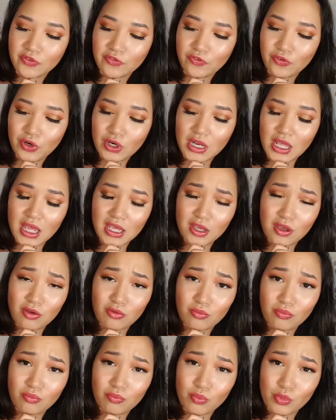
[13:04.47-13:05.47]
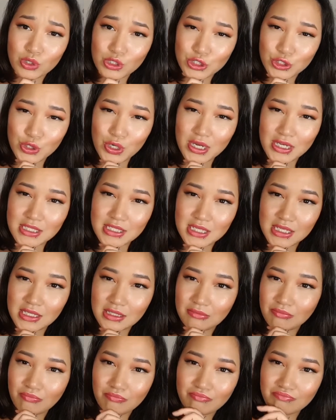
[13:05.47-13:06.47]
for like
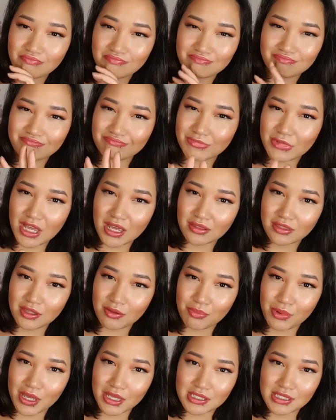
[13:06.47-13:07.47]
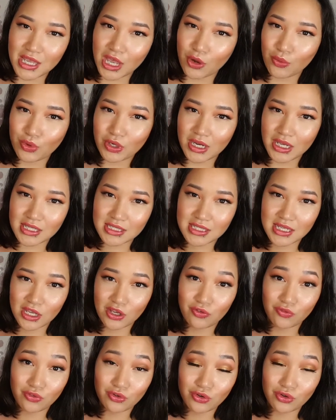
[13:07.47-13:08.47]
moisturizing, not the best. I would not
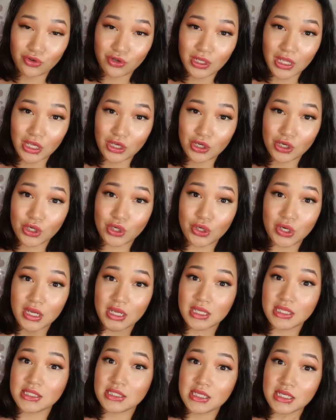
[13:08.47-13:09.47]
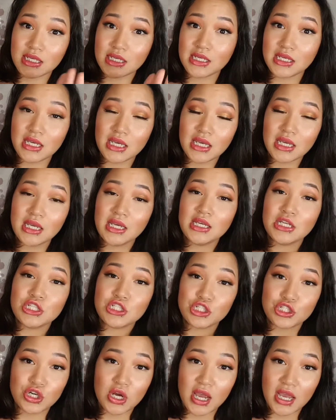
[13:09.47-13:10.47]
say if you're like crazy
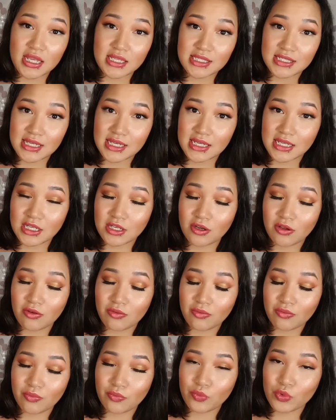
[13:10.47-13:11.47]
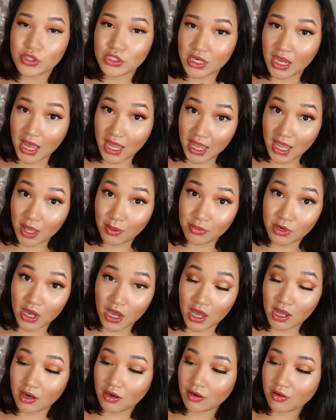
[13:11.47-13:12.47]
dry skin, which I am
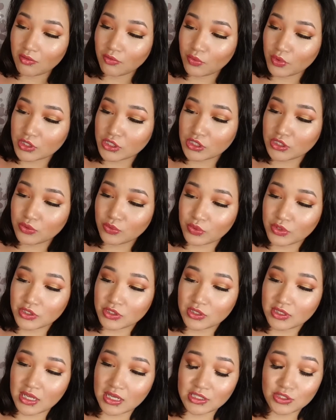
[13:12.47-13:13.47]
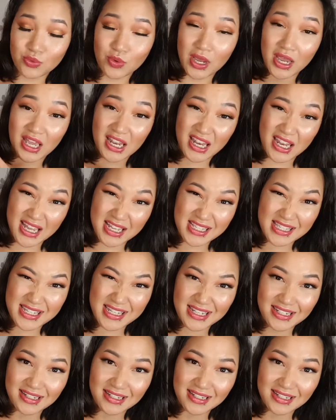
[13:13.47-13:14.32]
not, that's why I liked